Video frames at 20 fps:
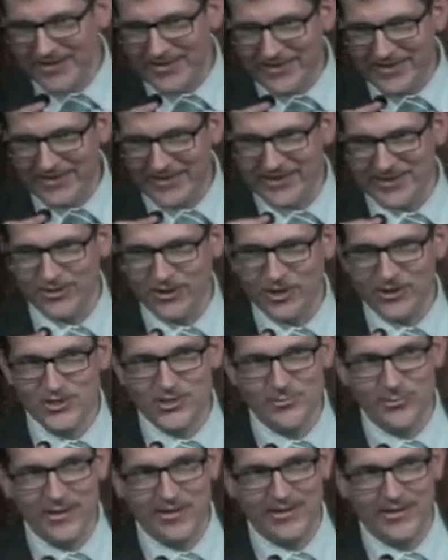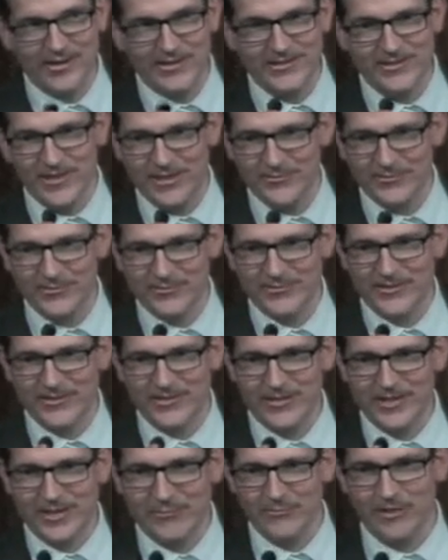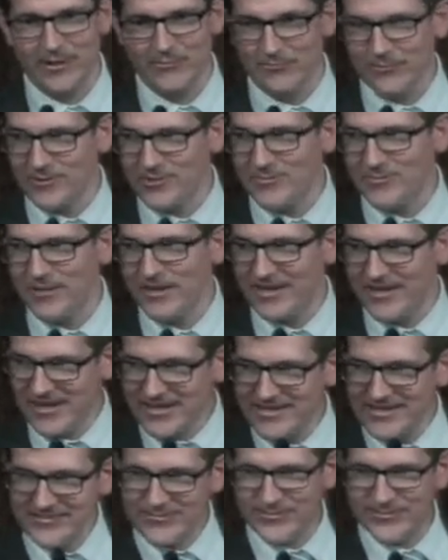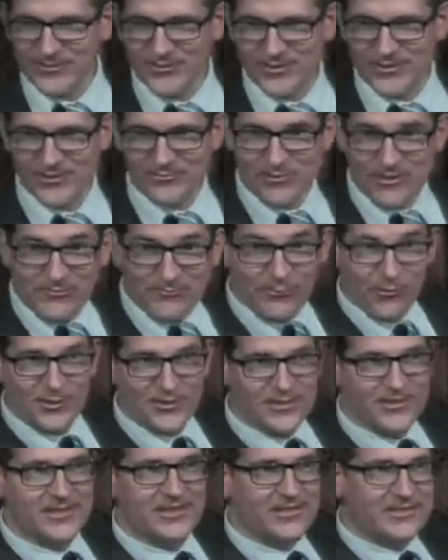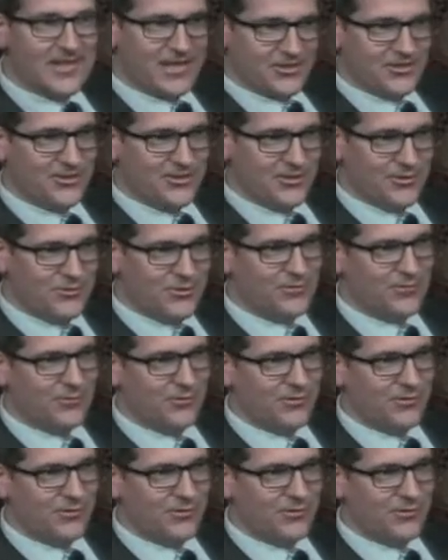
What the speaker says: the technology readiness levels reference, but so this is reinforcing this is actually a useful